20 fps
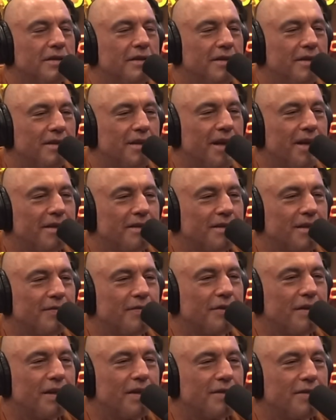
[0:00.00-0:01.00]
get
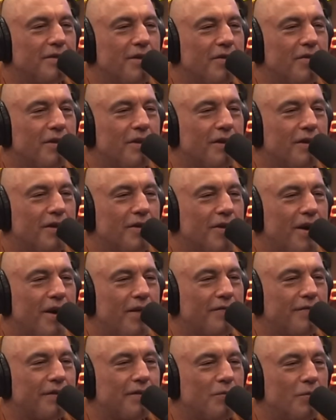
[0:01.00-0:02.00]
yourself a nice donut and a
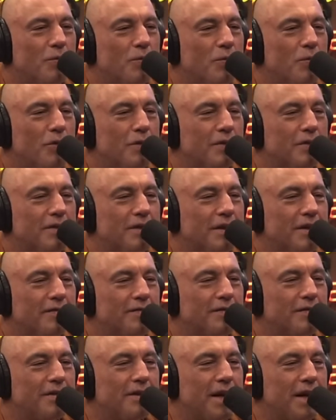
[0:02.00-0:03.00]
coffee, reward
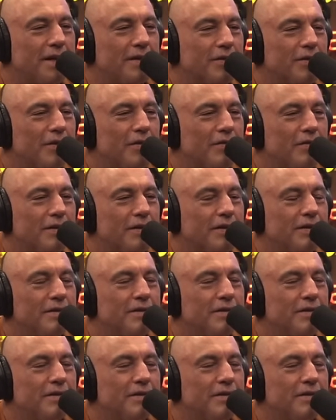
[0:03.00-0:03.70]
yourself, day's over.